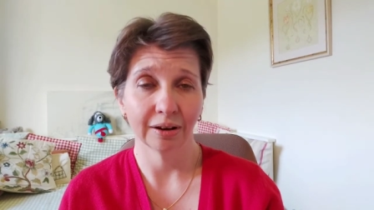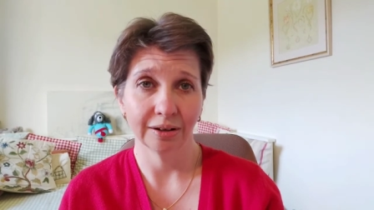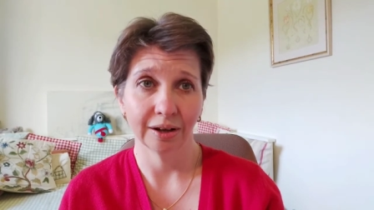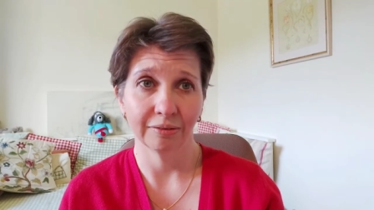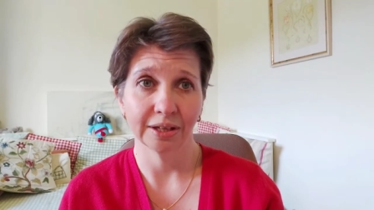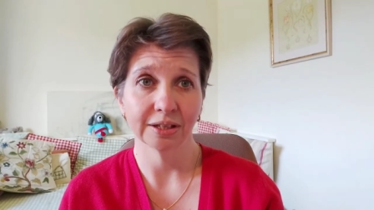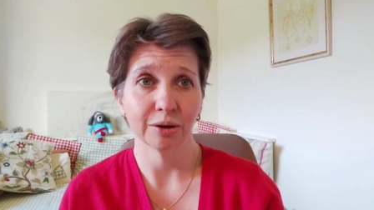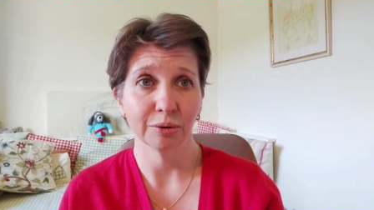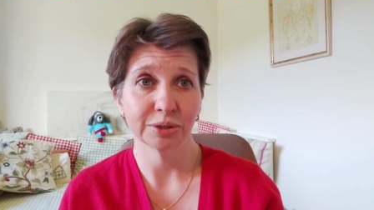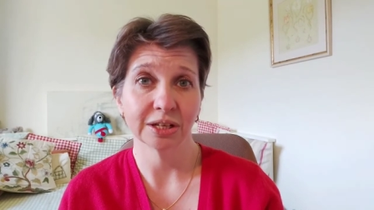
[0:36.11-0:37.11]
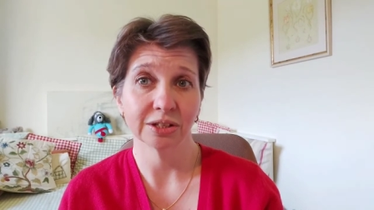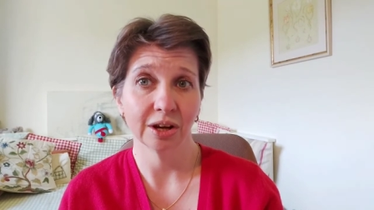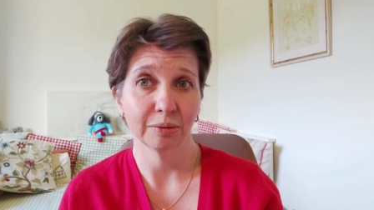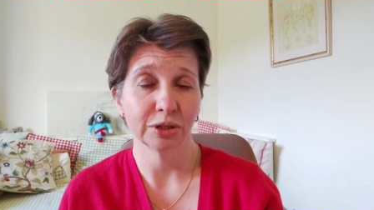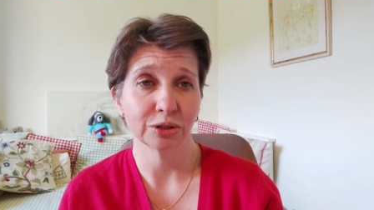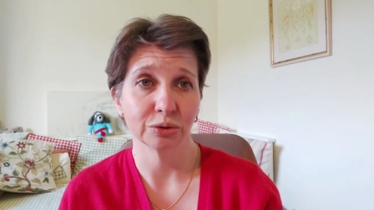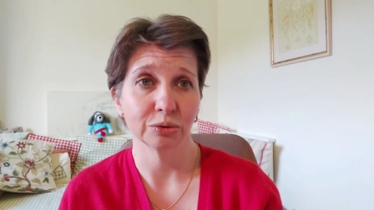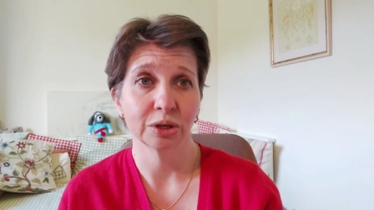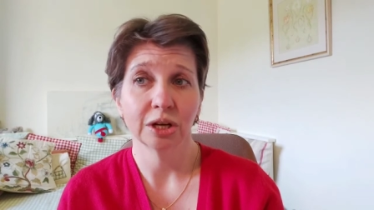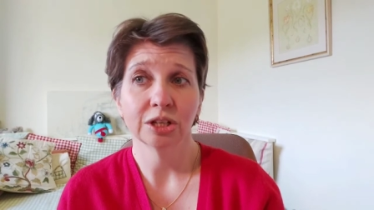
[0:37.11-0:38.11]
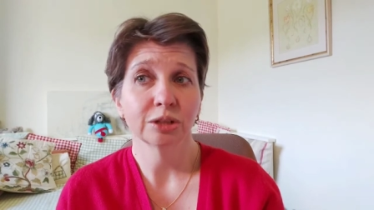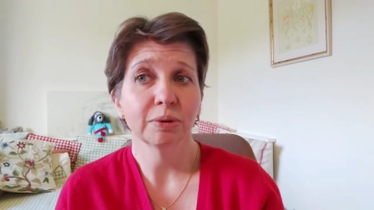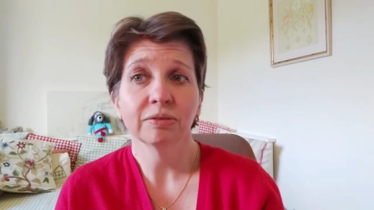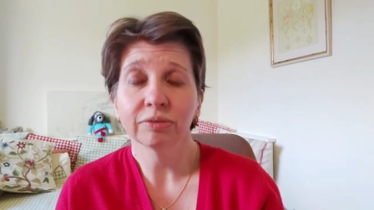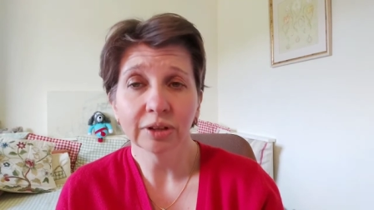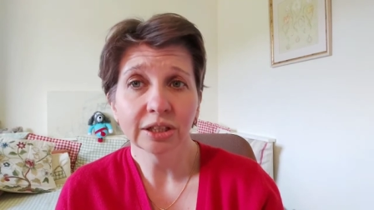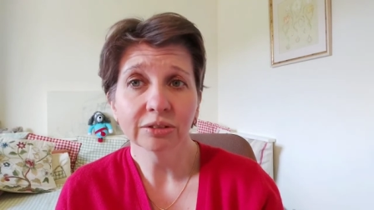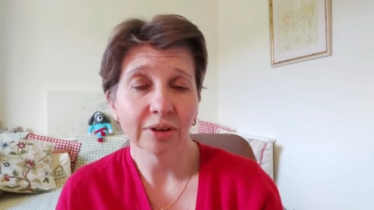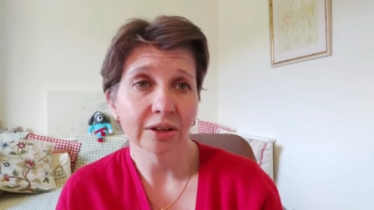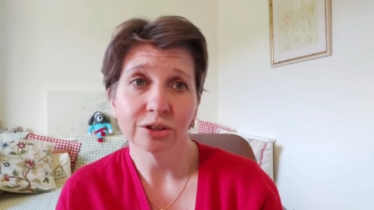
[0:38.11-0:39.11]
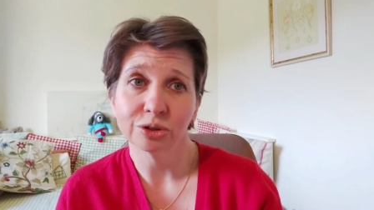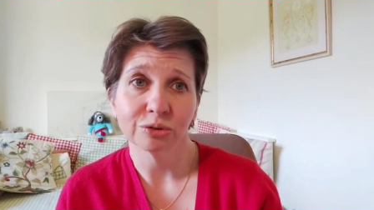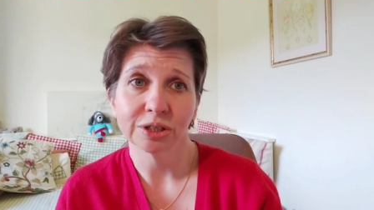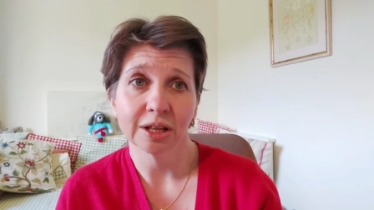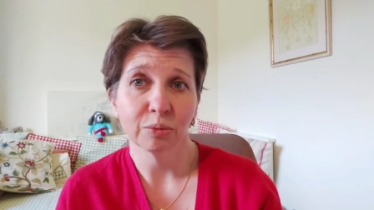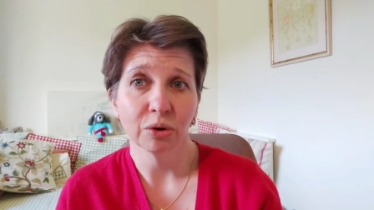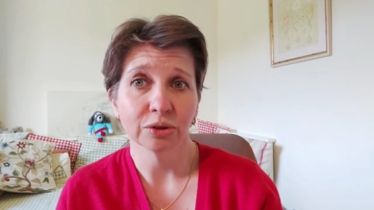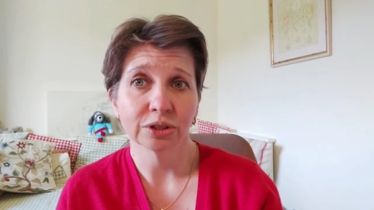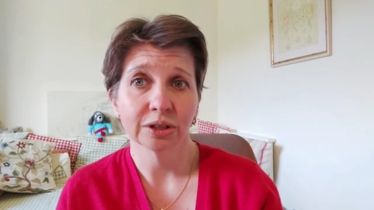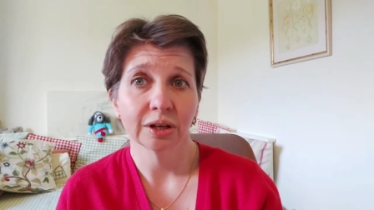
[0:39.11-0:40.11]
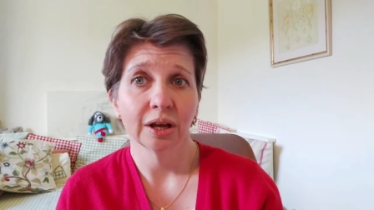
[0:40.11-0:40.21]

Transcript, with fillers: I know they don't always get time in school to be free to write the stories they want.